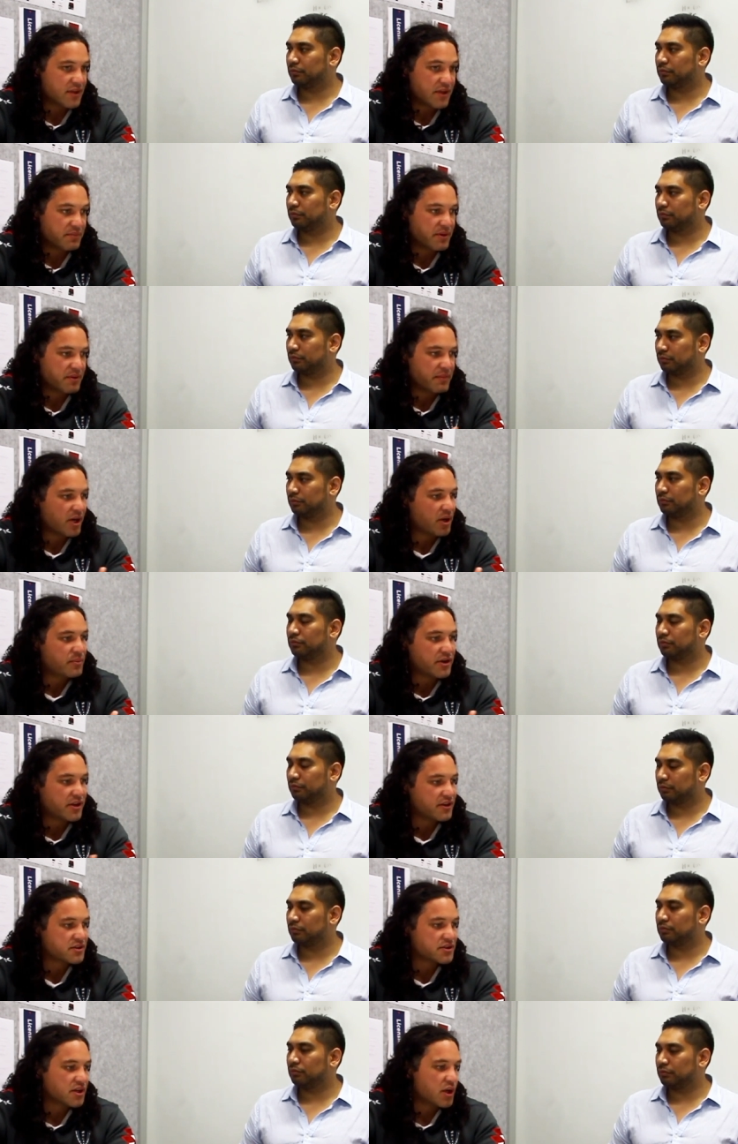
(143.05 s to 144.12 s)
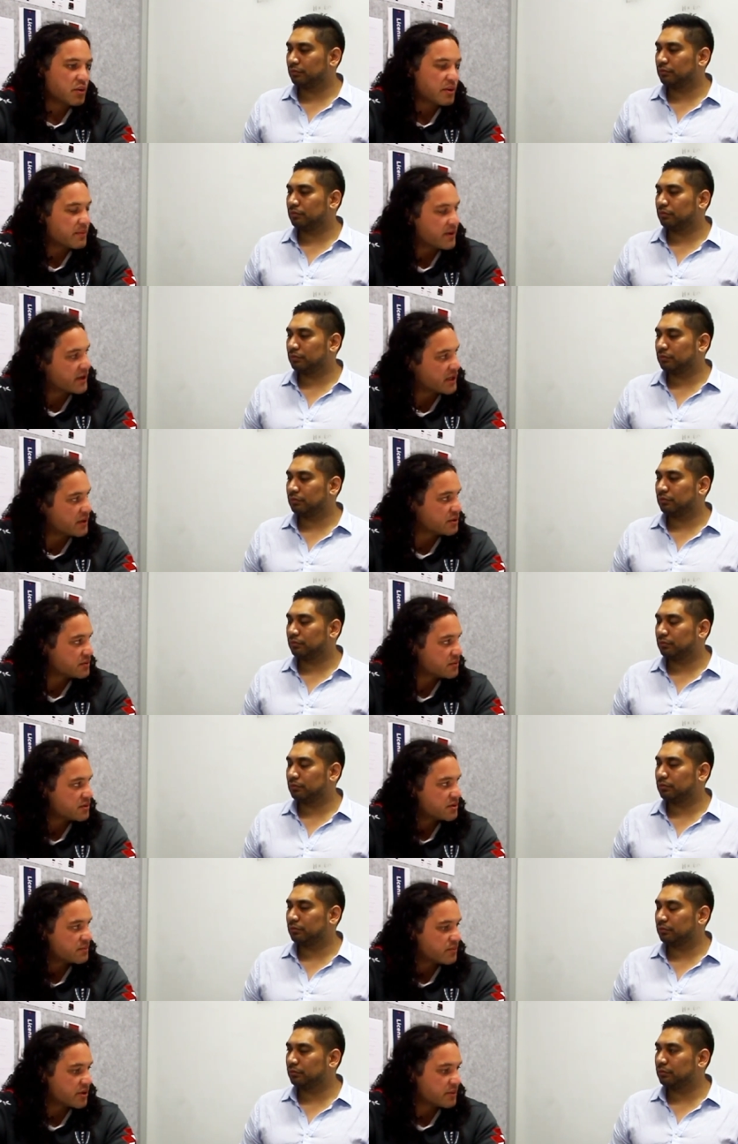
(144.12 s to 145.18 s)
Speaker 1: yeah, Melbourne and the style we play there was
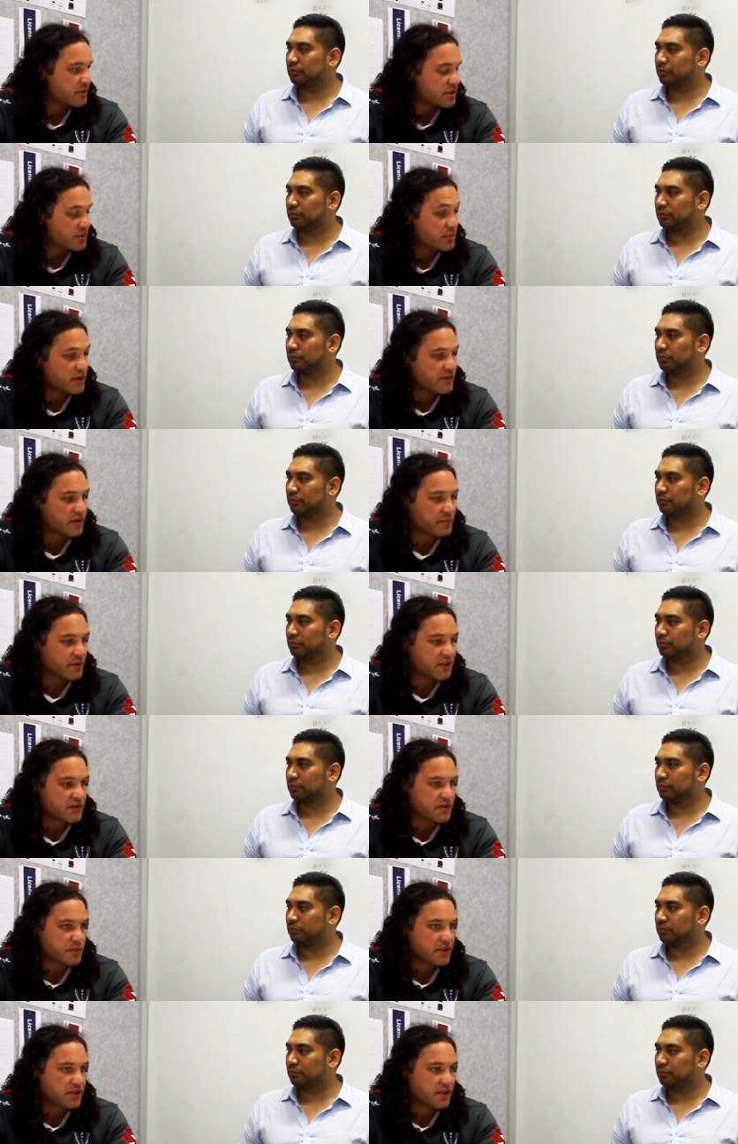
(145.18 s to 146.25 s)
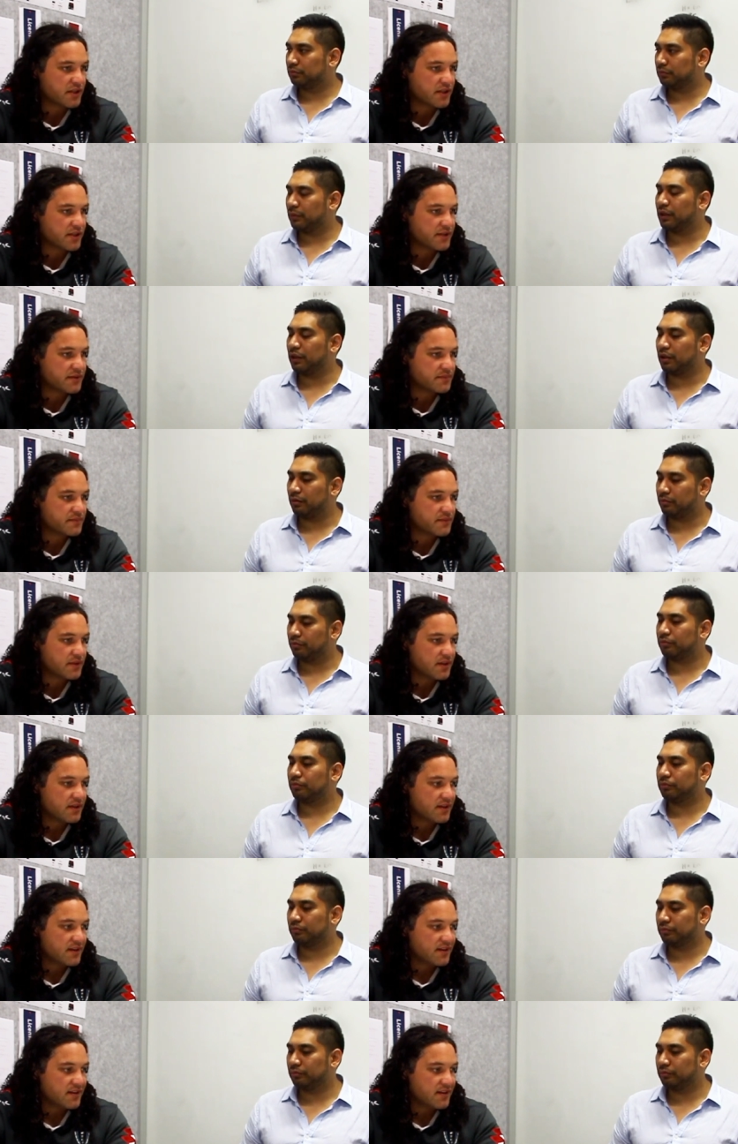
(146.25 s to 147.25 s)
was pretty much a perfect match for me. Um,